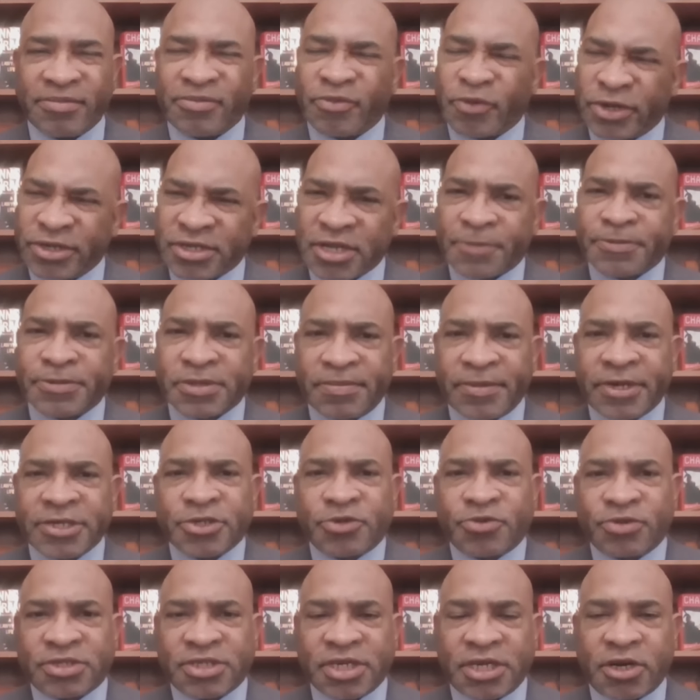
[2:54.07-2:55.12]
It brings up some
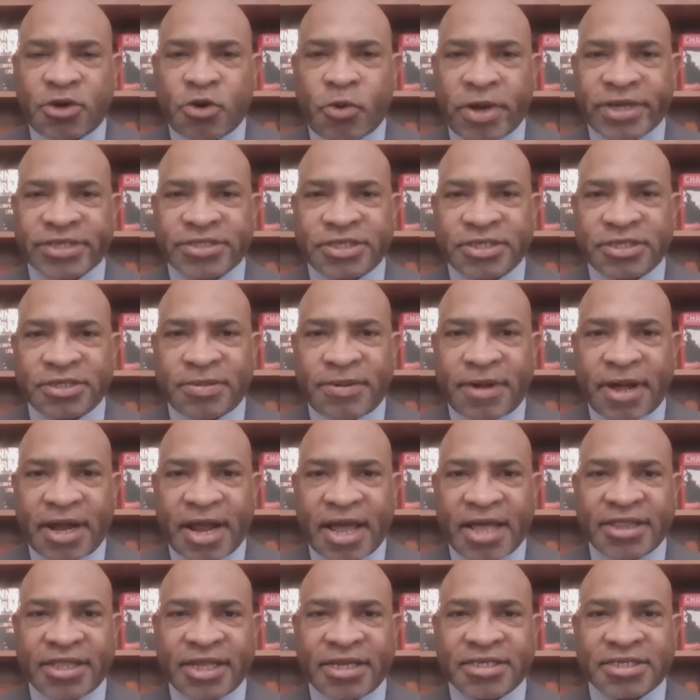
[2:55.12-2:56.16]
interesting questions about
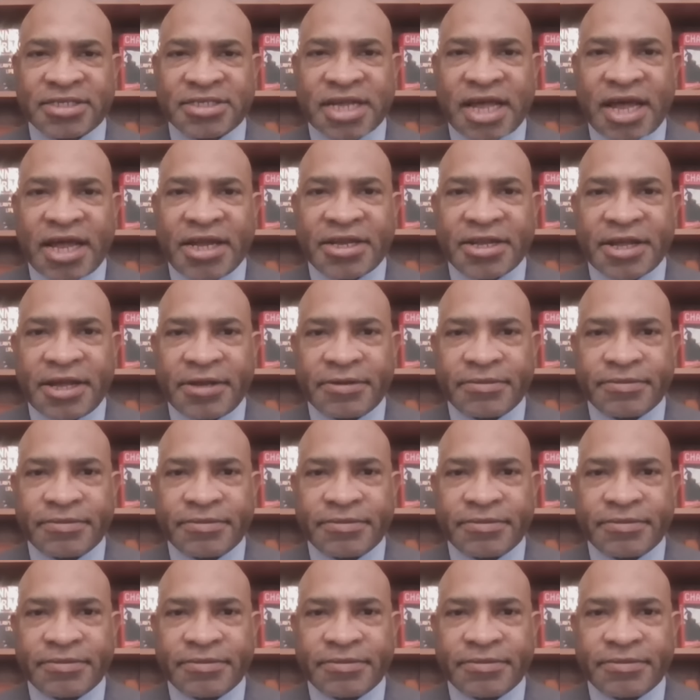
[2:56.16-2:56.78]
how they decide.